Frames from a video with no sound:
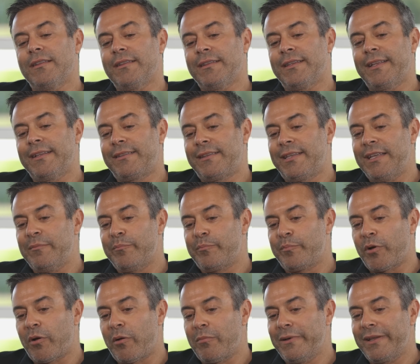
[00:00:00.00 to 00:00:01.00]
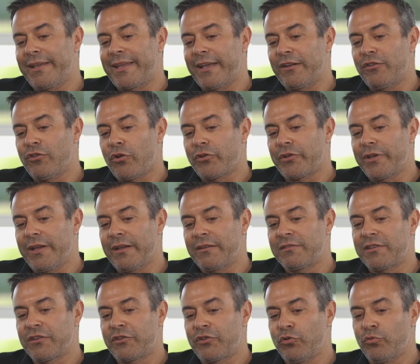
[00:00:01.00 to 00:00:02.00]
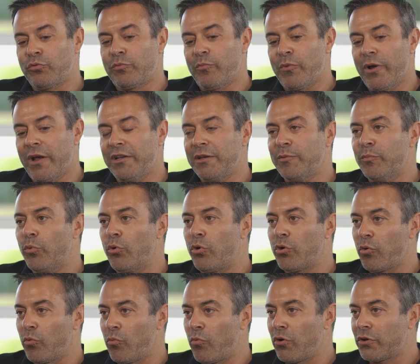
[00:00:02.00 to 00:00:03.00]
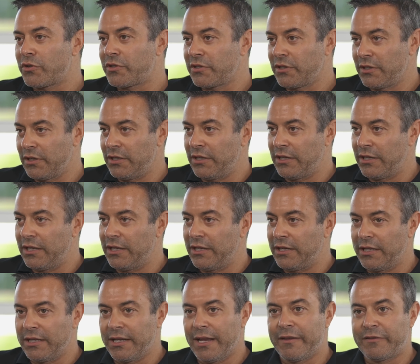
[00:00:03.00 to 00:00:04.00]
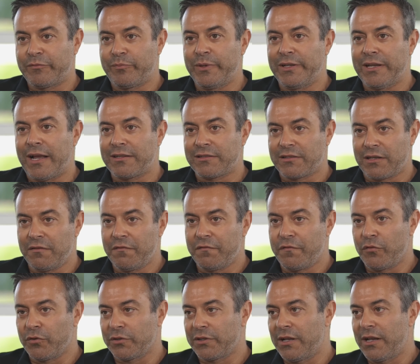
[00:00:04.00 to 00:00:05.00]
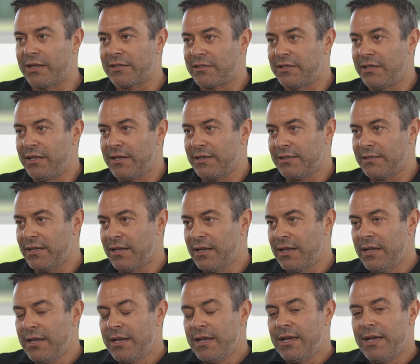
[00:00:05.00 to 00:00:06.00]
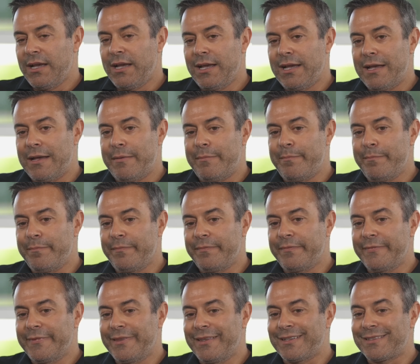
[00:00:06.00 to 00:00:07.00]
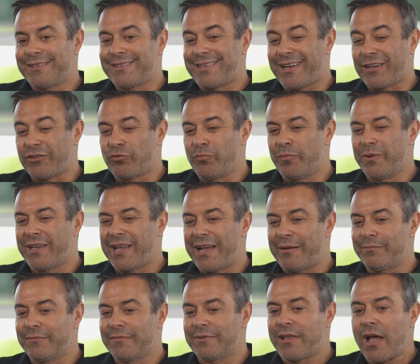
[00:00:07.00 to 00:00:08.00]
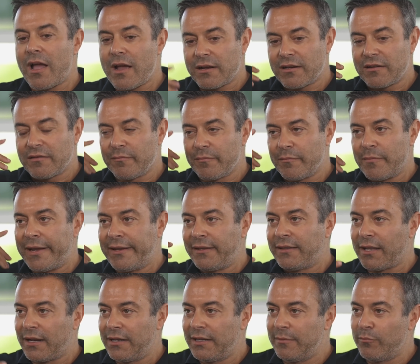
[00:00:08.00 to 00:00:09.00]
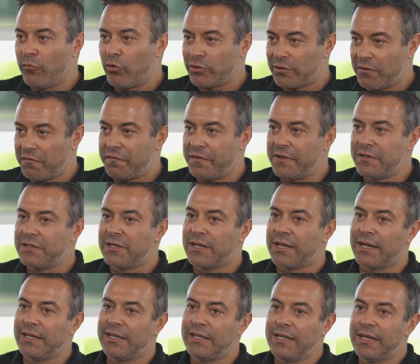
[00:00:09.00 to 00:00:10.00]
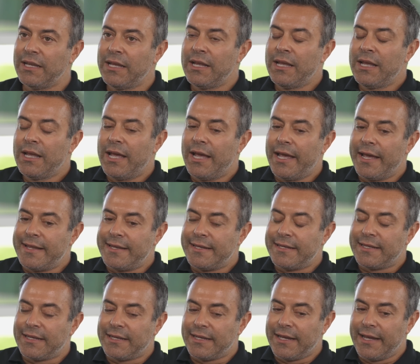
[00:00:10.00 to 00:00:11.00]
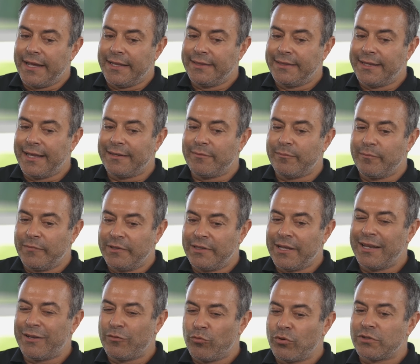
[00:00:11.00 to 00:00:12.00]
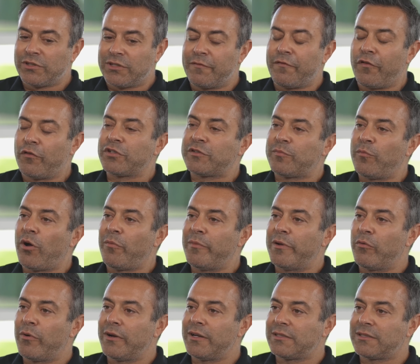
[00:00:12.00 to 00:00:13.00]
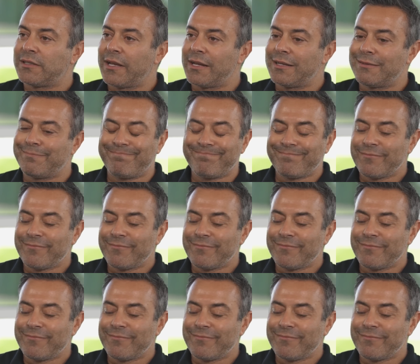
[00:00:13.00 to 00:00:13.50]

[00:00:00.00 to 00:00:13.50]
the team probably cannot execute anymore what he has been asking for the last years. They start to become tired mentally more than physically, and that was the first moment where I said,